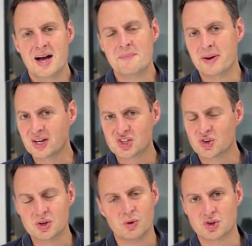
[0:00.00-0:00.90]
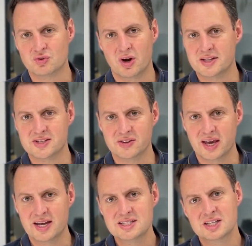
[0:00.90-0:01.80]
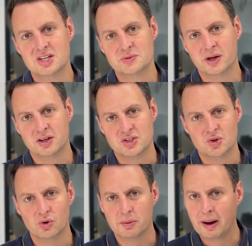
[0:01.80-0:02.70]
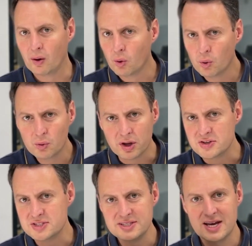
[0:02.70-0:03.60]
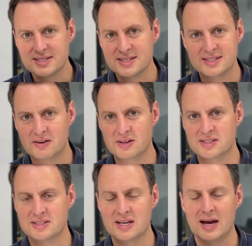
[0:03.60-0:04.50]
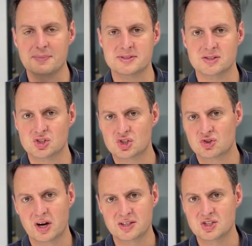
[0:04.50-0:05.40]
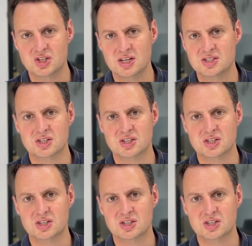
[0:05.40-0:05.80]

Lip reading: Make sure you watch right until the end because we're going to talk about all those necessary steps and strategies to